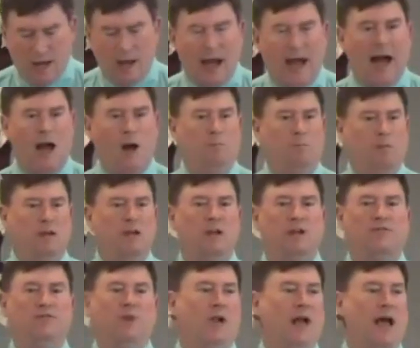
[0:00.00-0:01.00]
how
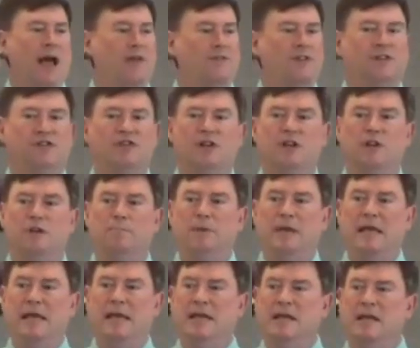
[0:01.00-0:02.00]
beautiful heaven is going to
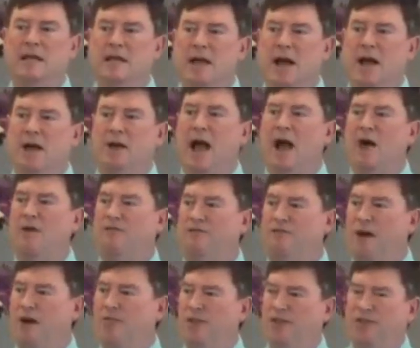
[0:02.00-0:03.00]
be and how
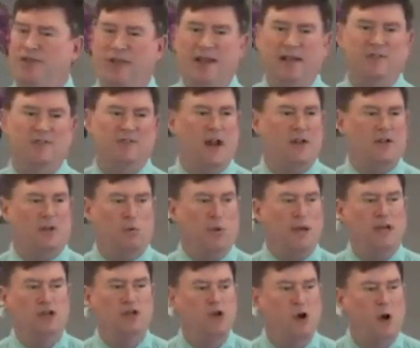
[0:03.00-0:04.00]
fun the things are that we
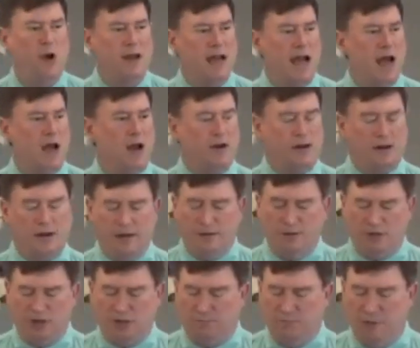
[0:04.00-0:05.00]
enjoy now are going to
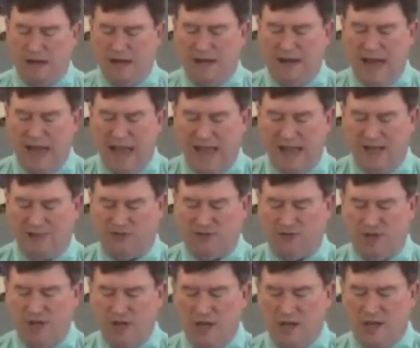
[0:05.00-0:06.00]
just be enhanced